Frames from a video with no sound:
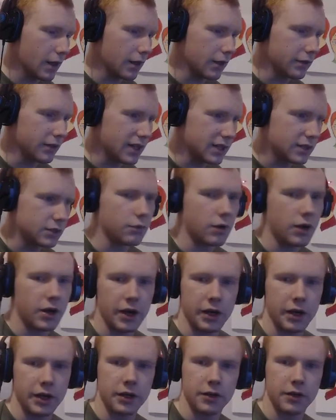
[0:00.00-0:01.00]
and that's
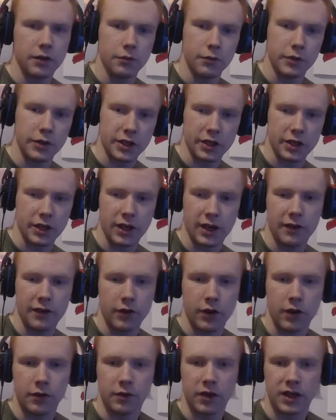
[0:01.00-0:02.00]
why we cannot
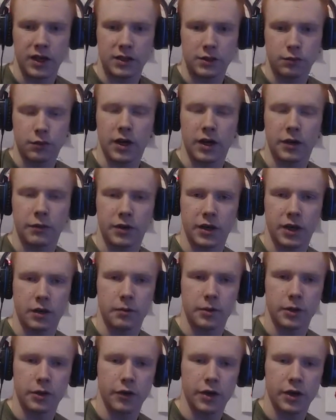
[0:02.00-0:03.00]
have. That's why we got to
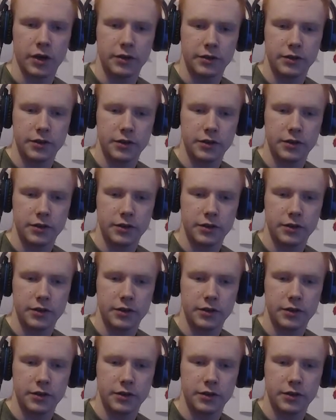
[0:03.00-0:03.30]
be great."